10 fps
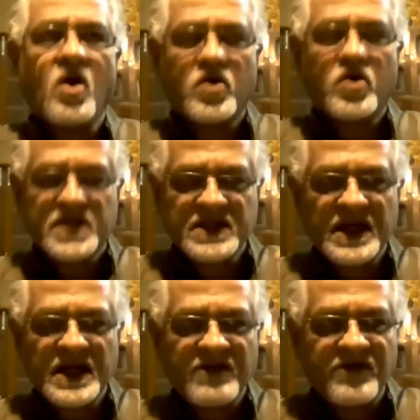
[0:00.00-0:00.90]
or a
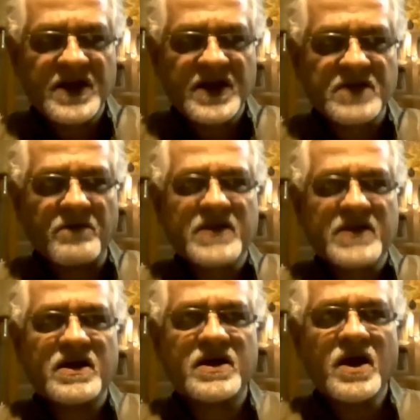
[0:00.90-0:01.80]
steady fixed
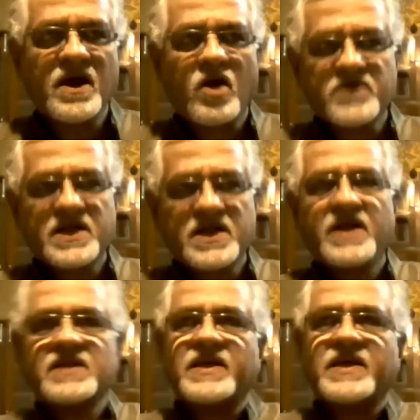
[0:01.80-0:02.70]
method of
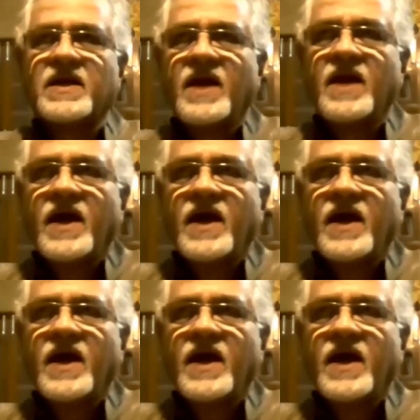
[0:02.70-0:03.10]
studies that are